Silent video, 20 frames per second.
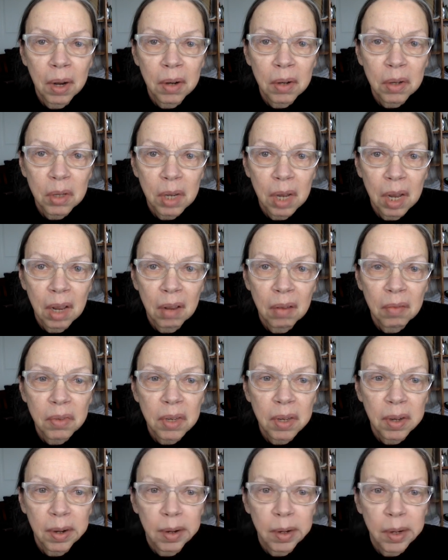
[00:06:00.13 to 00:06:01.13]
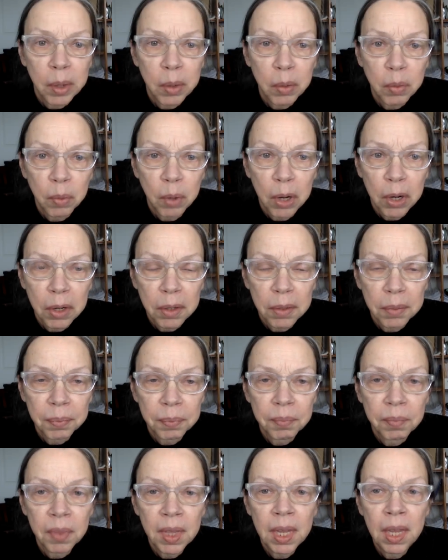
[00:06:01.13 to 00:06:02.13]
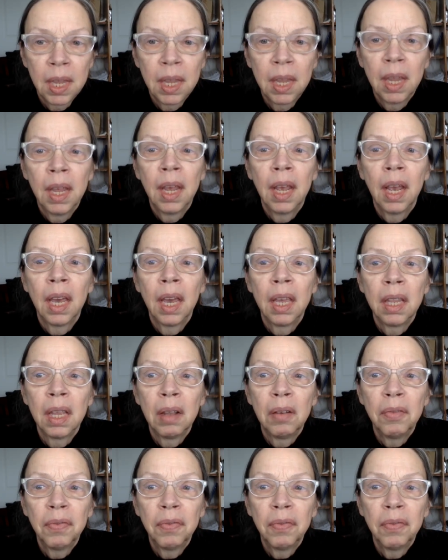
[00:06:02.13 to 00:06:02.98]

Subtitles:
ourselves in our own work. And then